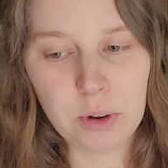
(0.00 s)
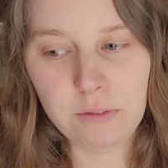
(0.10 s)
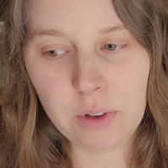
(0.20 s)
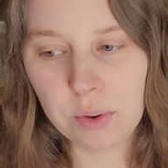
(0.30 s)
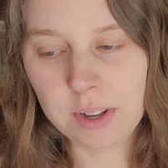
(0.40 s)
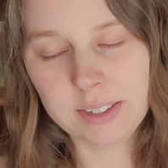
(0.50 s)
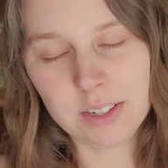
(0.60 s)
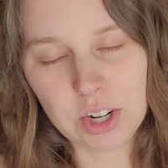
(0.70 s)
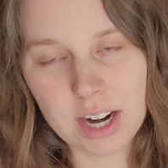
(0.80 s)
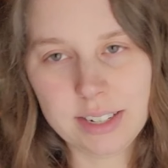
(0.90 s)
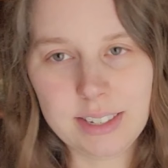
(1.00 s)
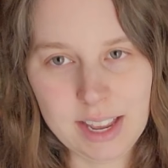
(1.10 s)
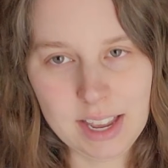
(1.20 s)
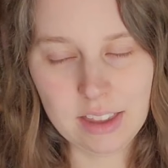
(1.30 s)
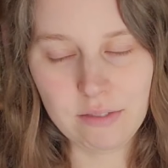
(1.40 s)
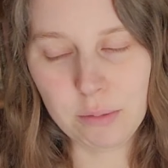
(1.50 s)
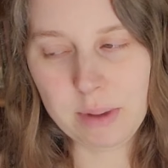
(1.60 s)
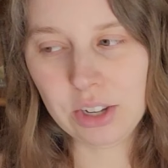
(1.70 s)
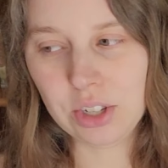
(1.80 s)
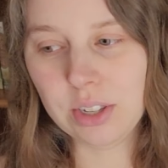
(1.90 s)
focus and trying to sink in the
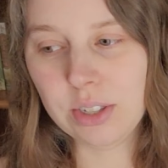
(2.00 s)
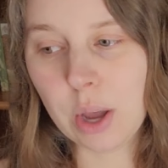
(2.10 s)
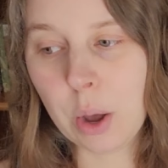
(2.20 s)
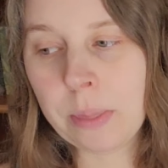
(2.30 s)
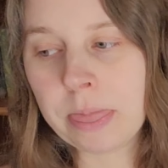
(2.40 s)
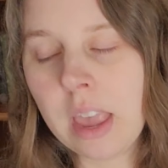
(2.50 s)
information. So